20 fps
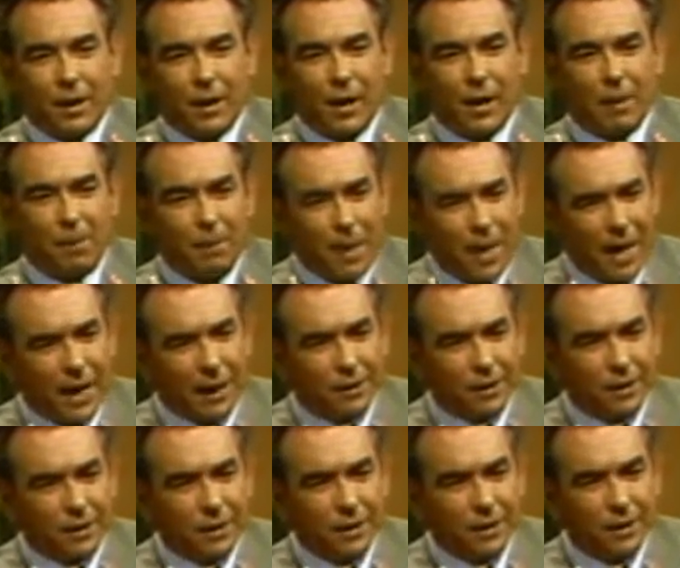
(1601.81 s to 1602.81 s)

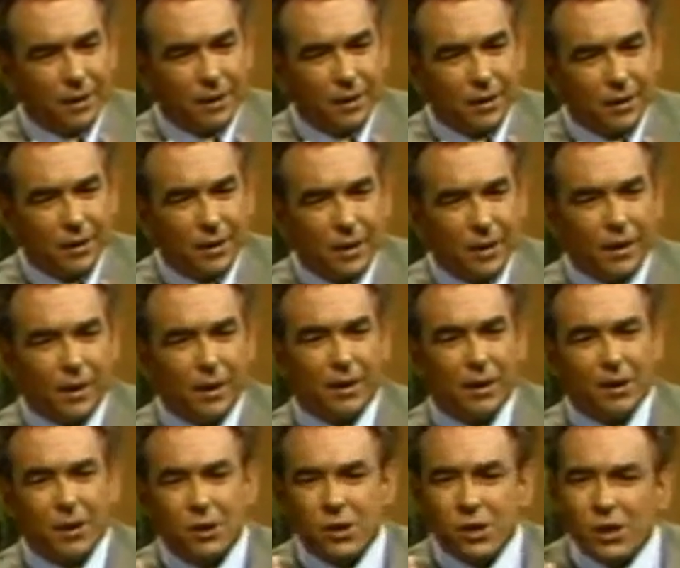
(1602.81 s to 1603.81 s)
about
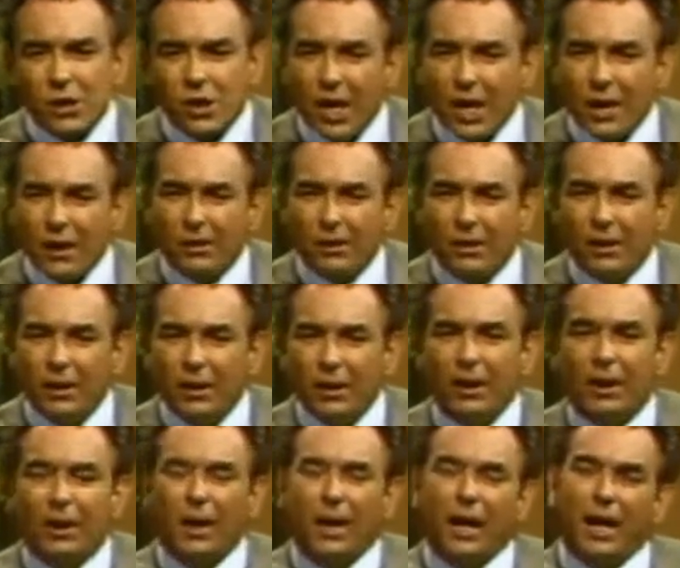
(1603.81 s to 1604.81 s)
the sacred
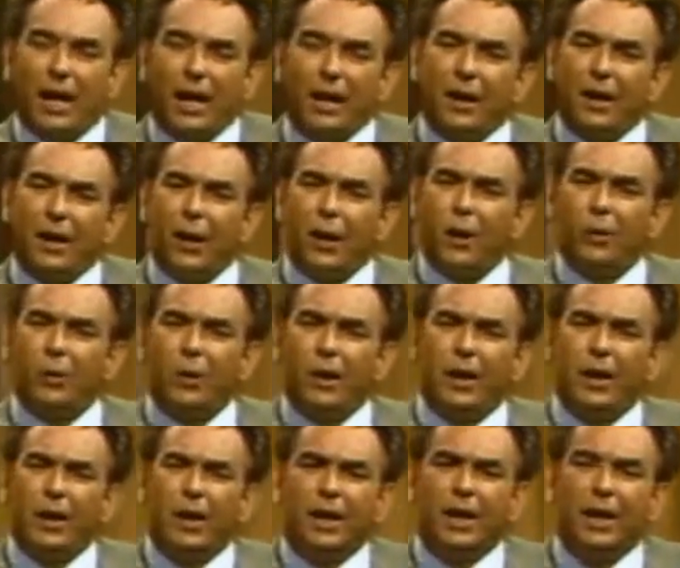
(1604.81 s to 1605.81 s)
and
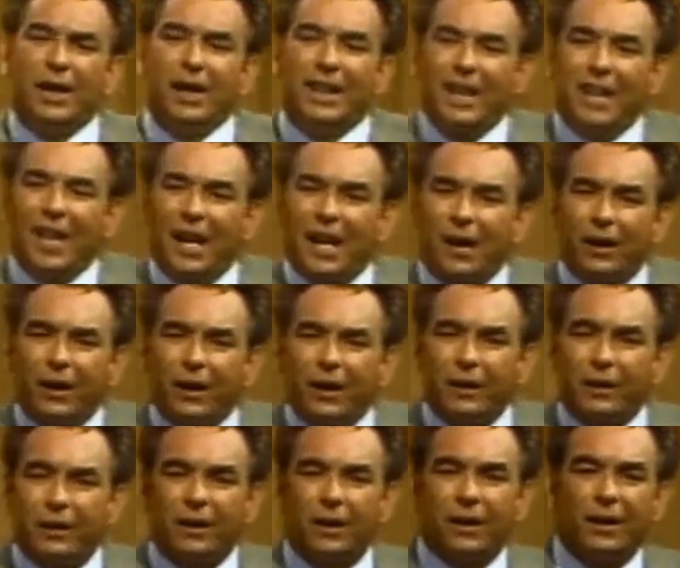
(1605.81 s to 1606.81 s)
holy
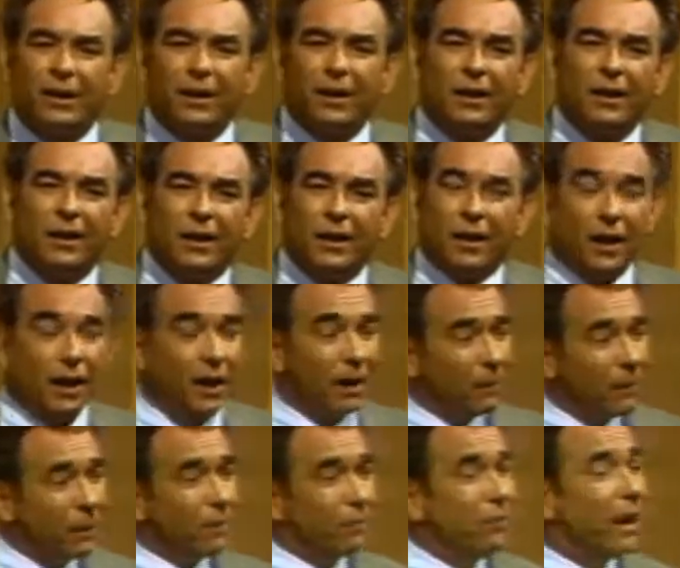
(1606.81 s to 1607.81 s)
character
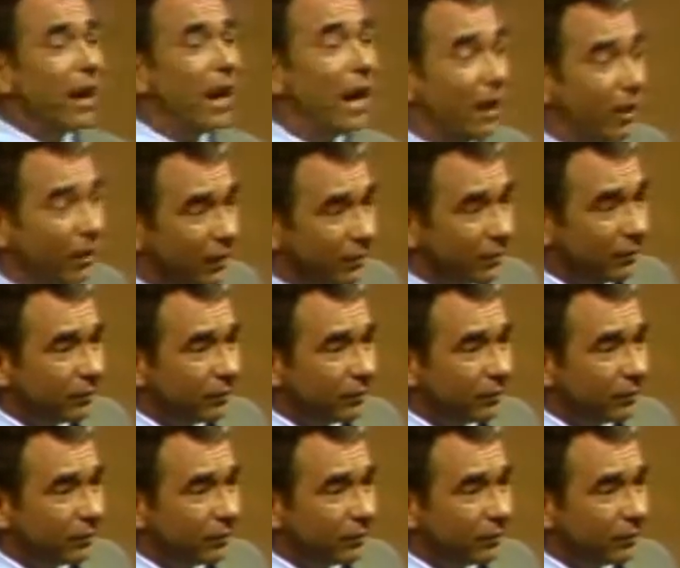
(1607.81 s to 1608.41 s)
of the vow